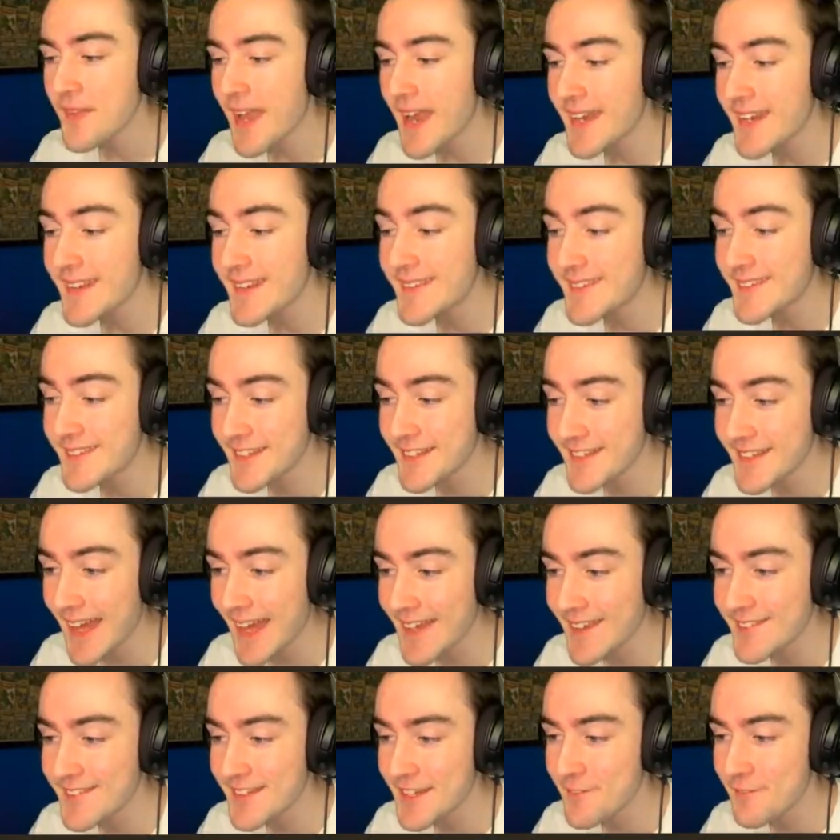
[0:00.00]
And he still
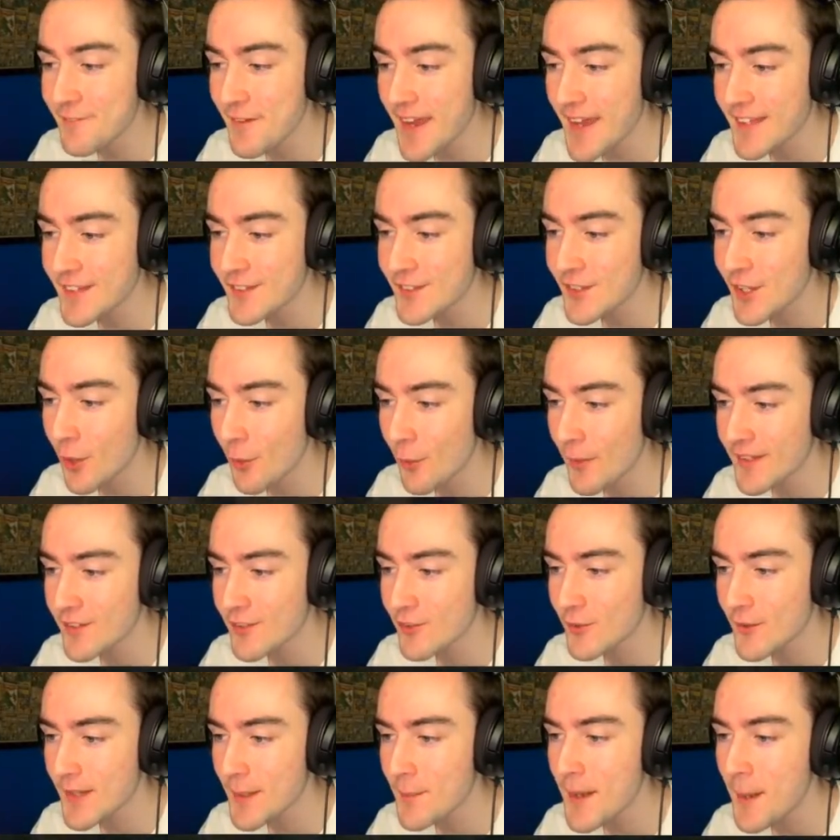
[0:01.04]
has the advance going.
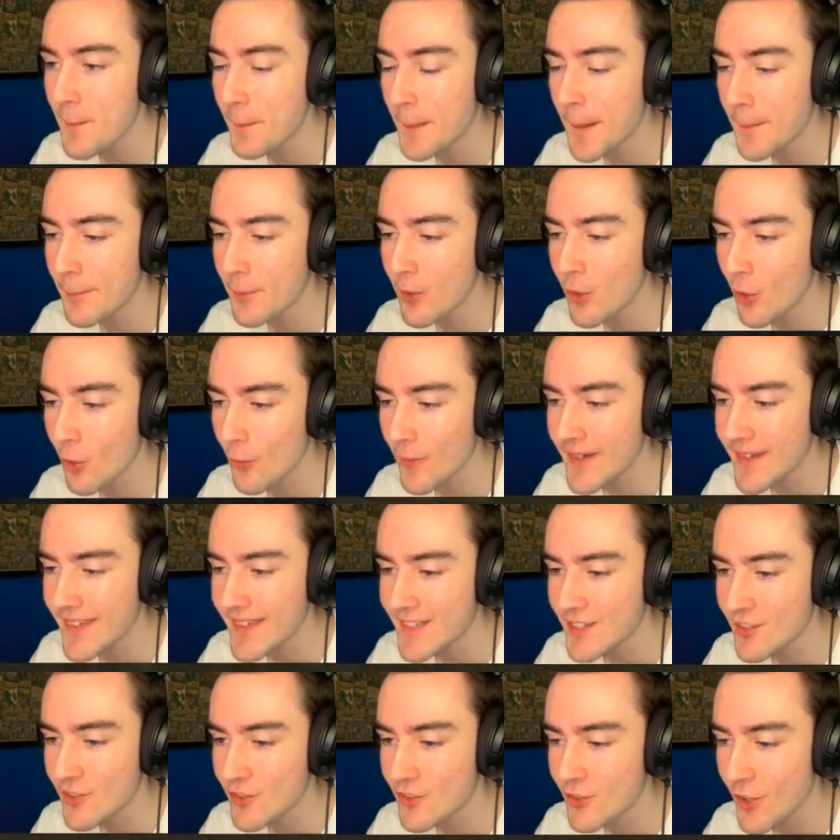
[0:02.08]
Just look how many people are already
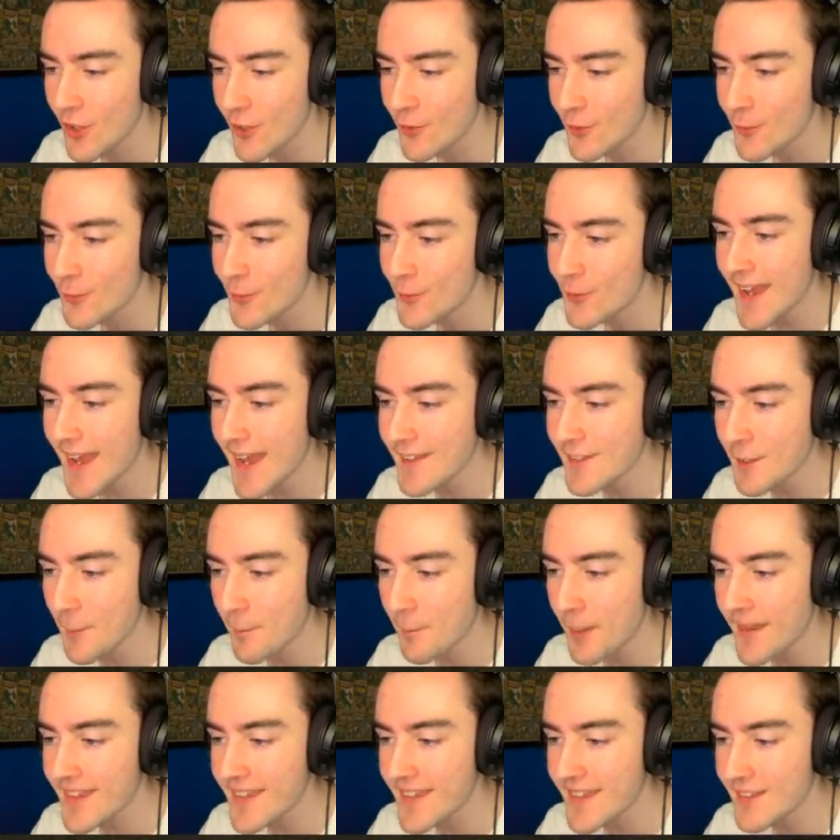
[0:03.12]
in the circle. Ends
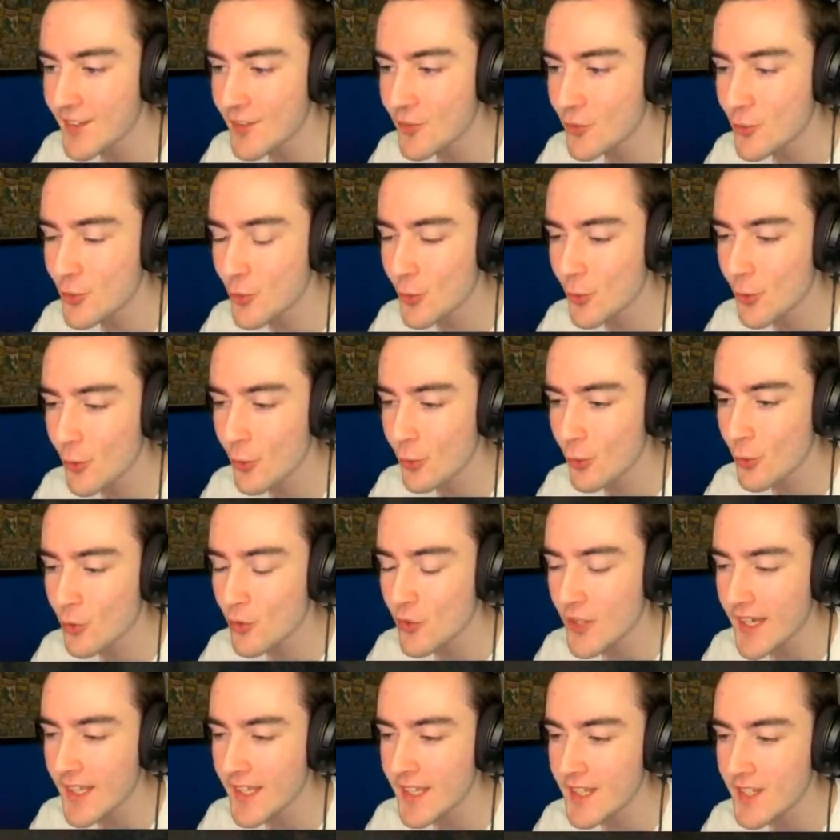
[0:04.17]
up pinging this dude who
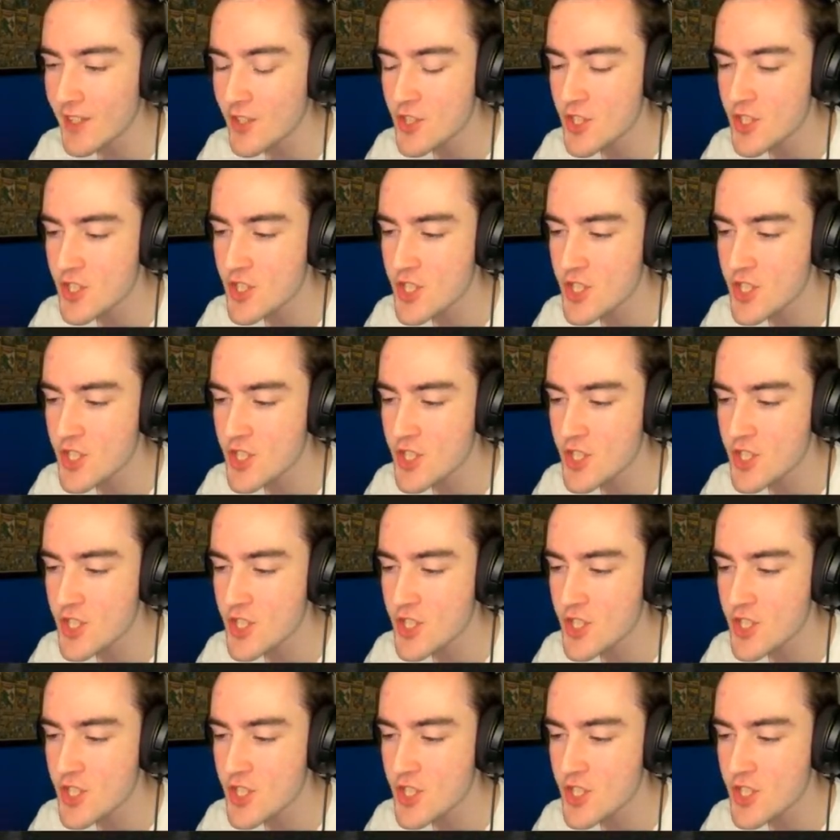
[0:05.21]
looks like he's just